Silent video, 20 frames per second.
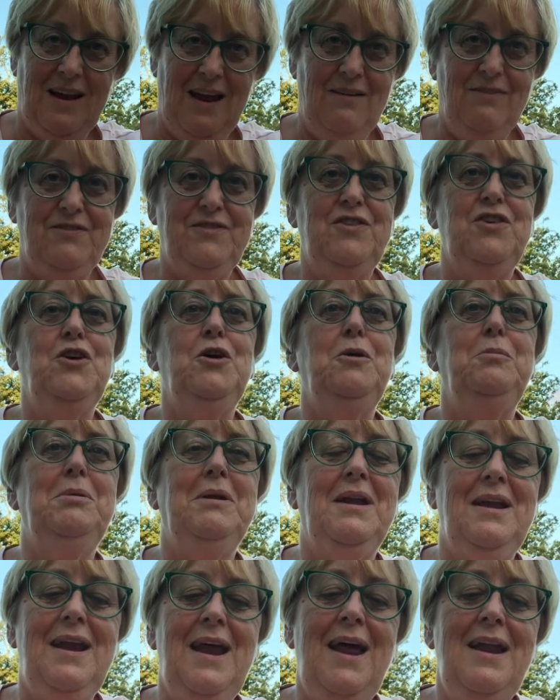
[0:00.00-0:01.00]
have
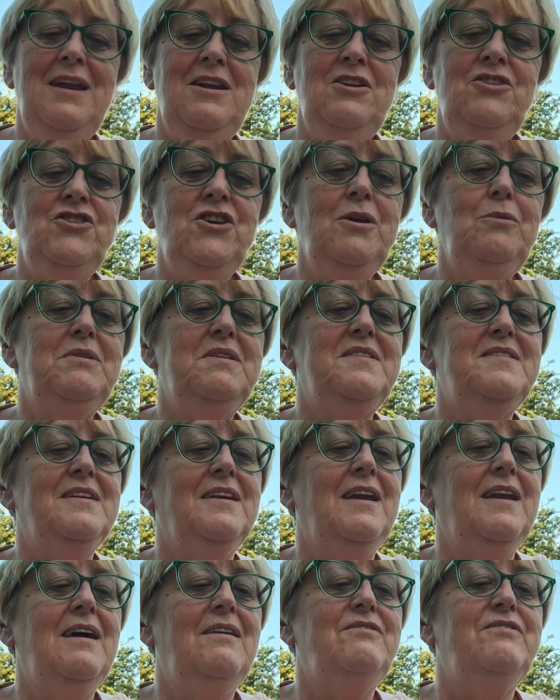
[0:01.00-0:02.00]
turbulent energy, we
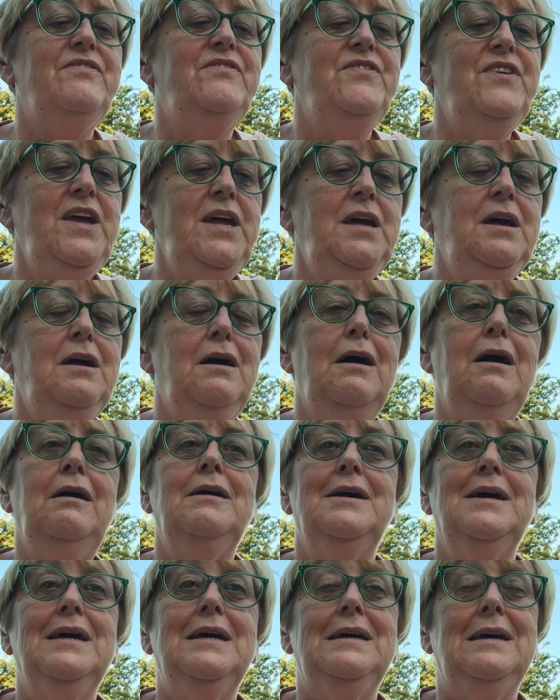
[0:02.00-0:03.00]
still have fear.
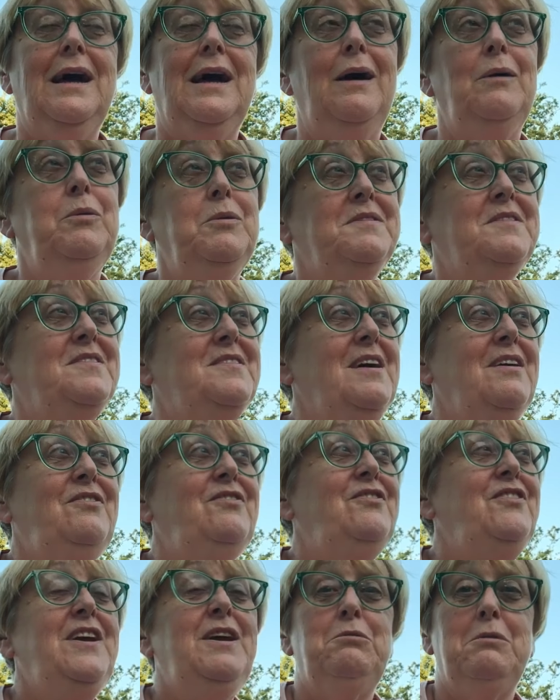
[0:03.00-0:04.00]
I want to say
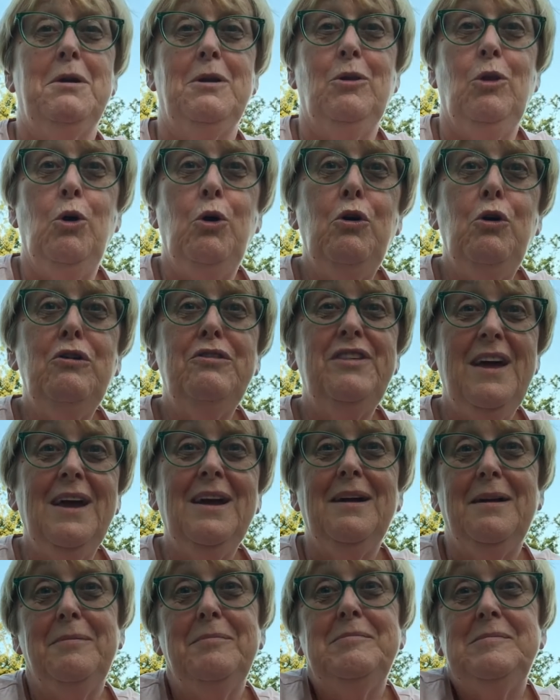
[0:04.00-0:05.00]
fear and
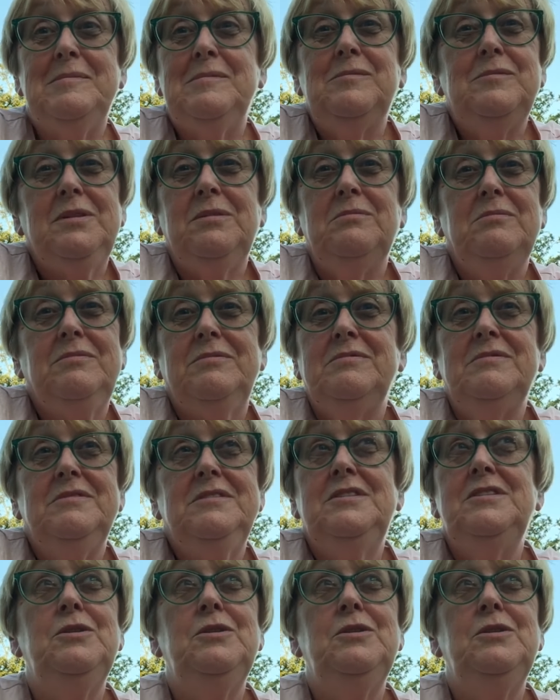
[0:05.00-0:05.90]
loathing. you